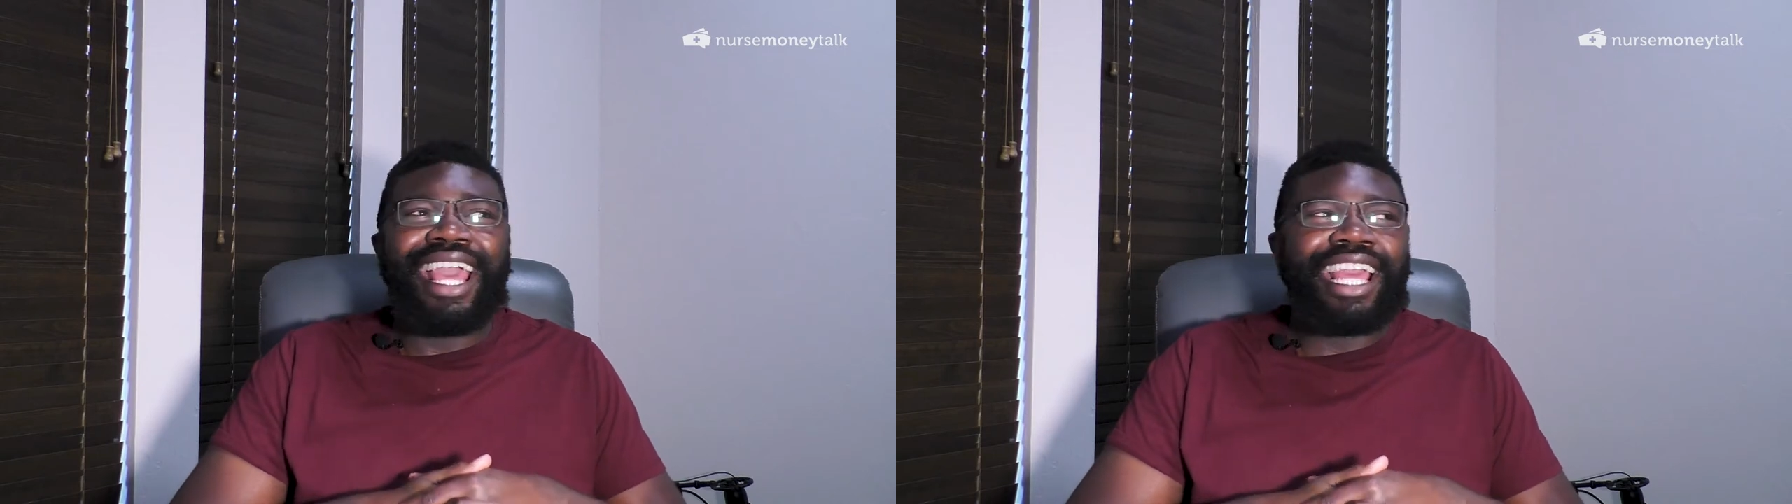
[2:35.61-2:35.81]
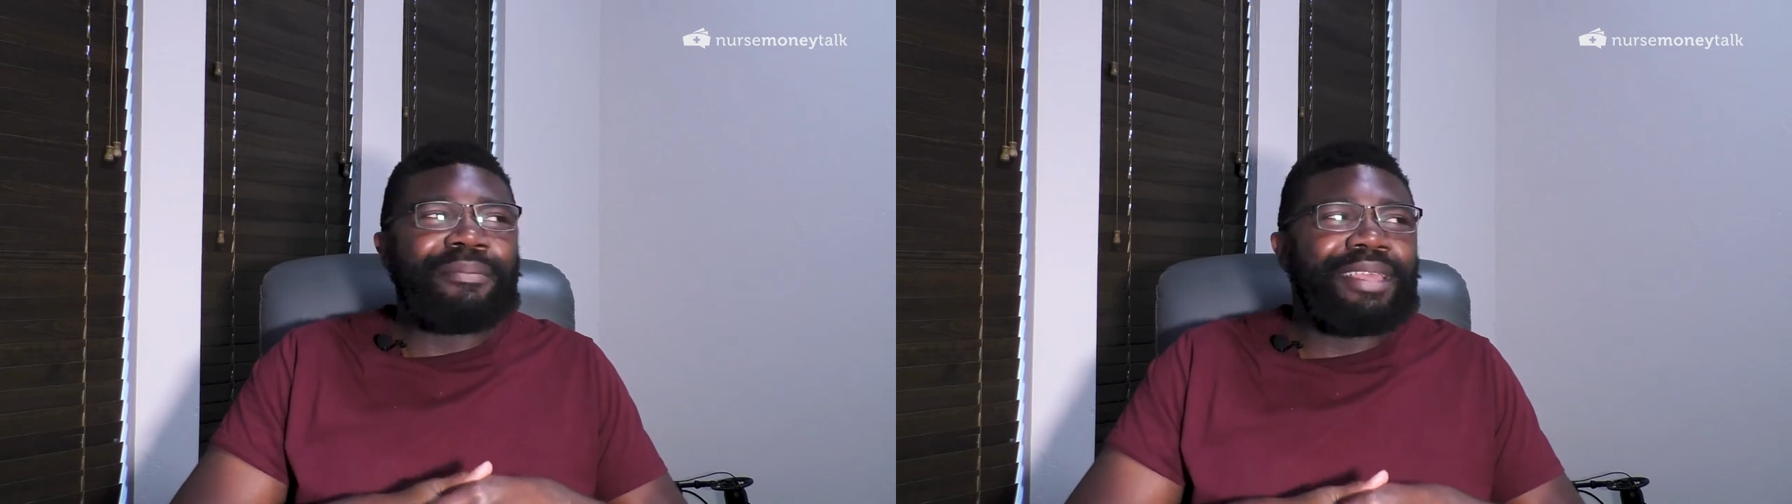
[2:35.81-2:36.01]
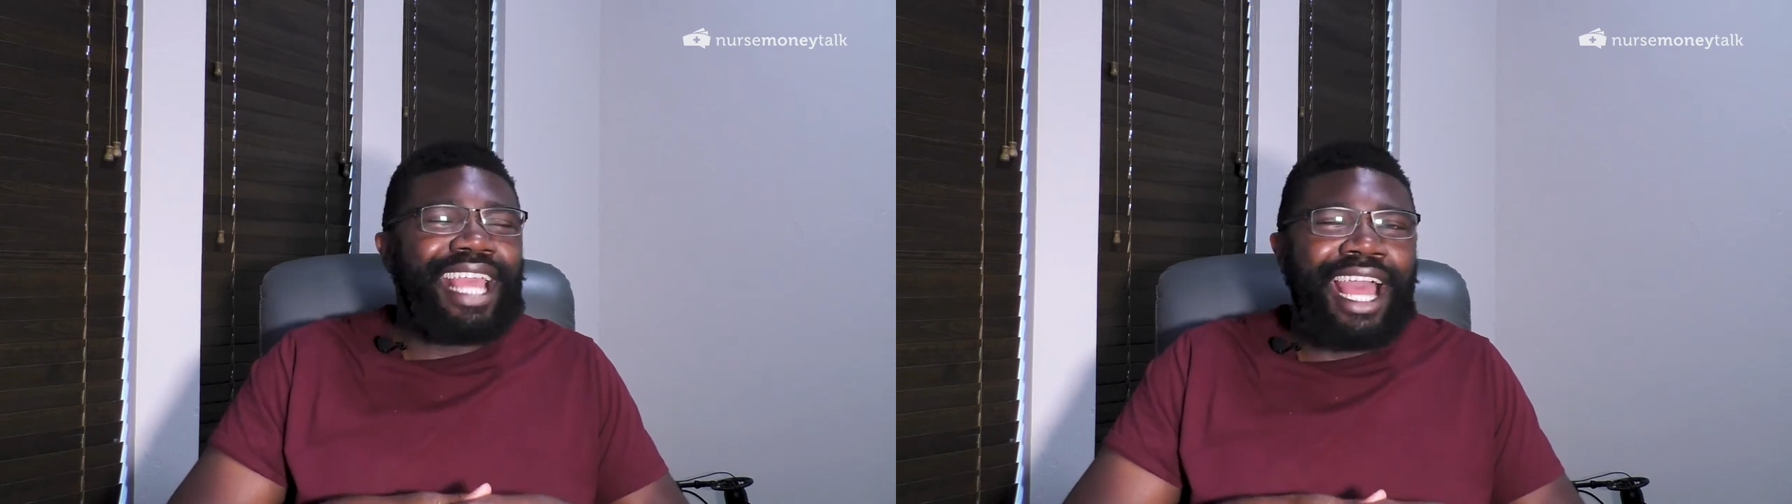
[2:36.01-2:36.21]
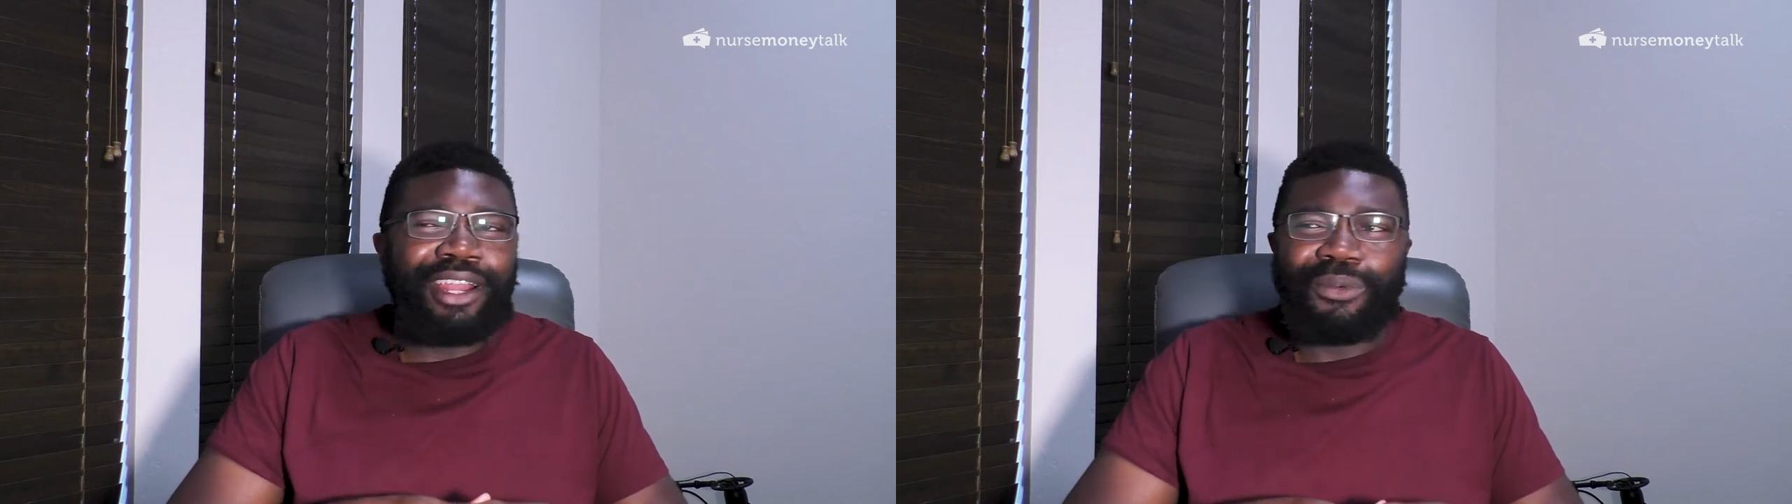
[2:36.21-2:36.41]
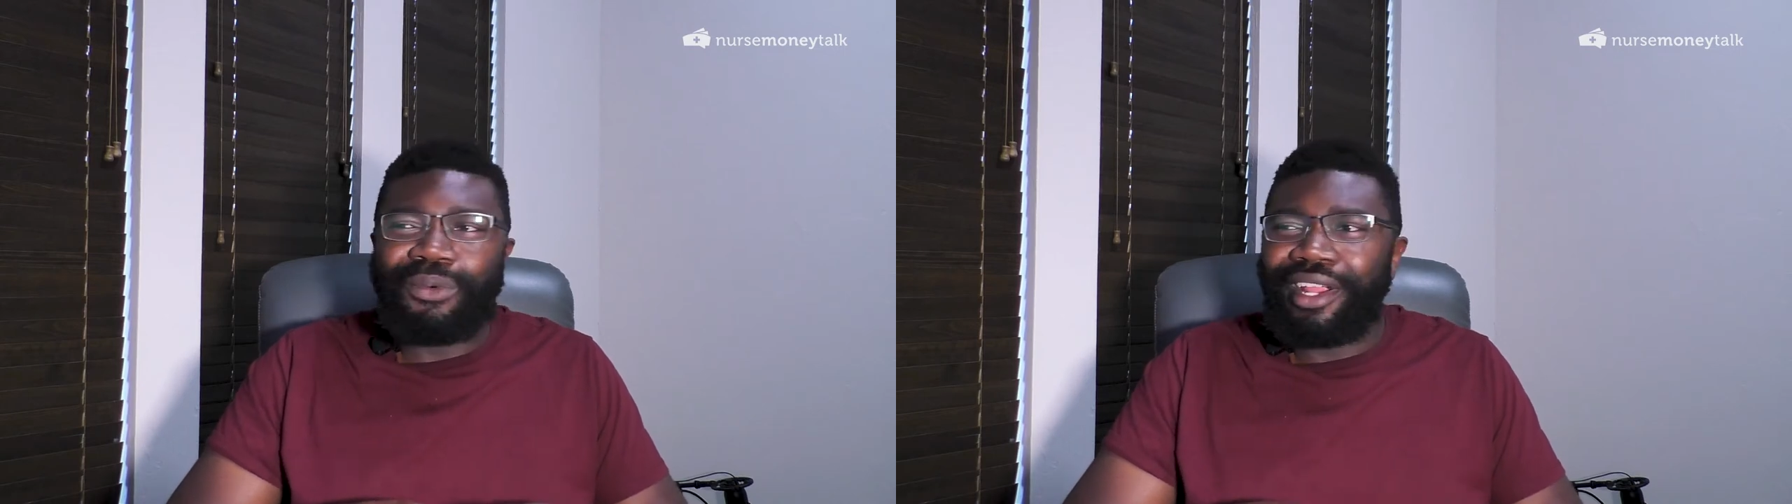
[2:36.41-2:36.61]
it can be
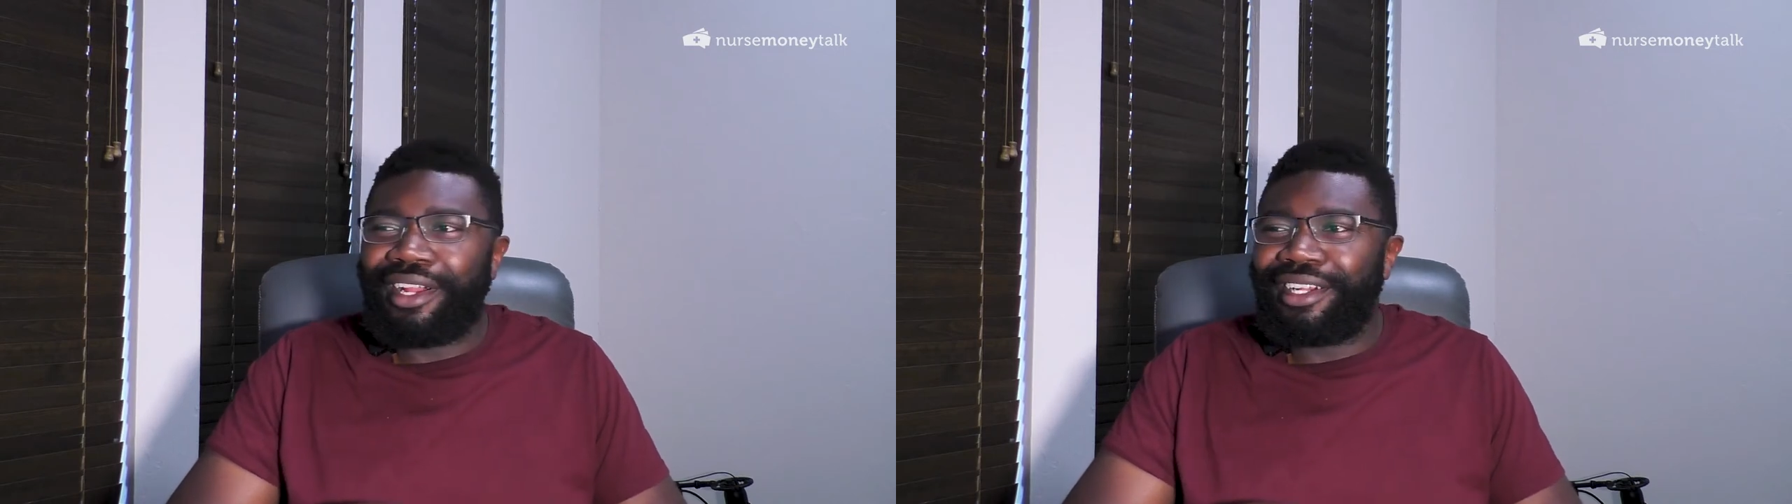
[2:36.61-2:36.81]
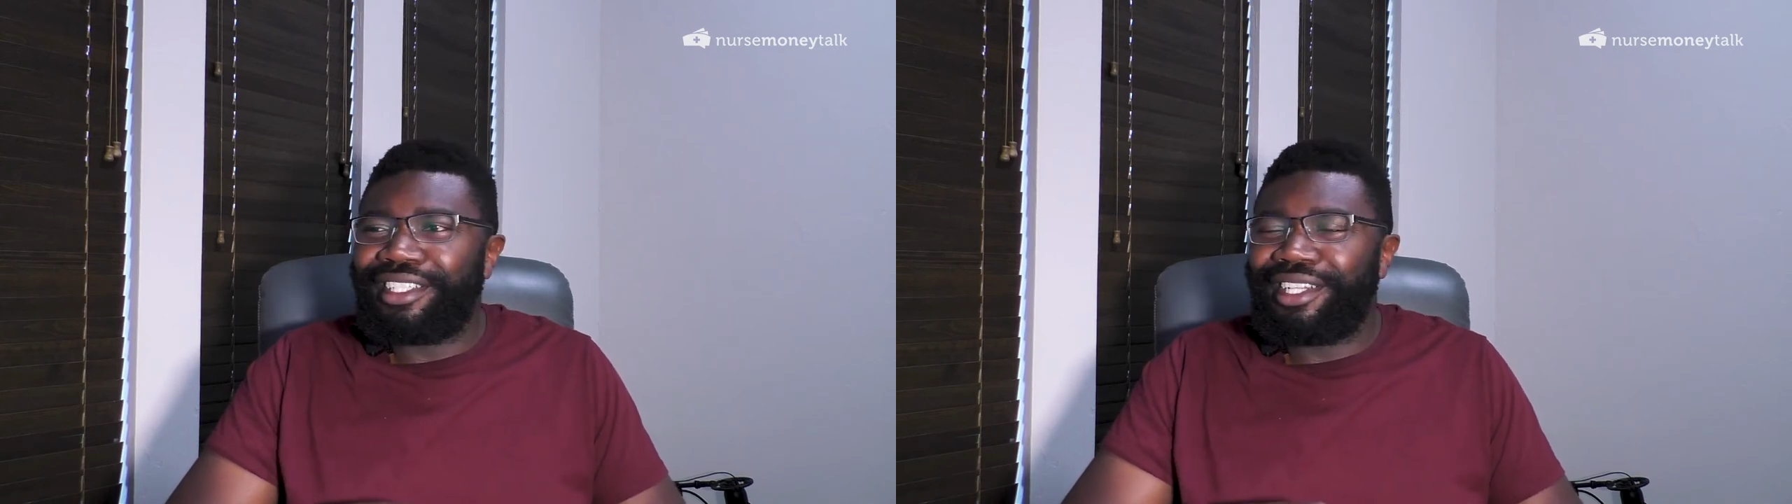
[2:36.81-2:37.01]
kind of weird